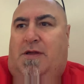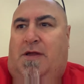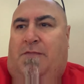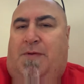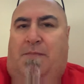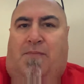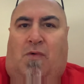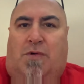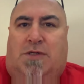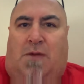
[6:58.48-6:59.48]
have been
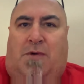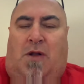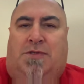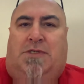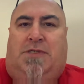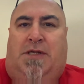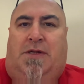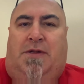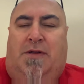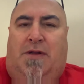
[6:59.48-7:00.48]
brought up closeted
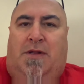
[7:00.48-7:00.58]
and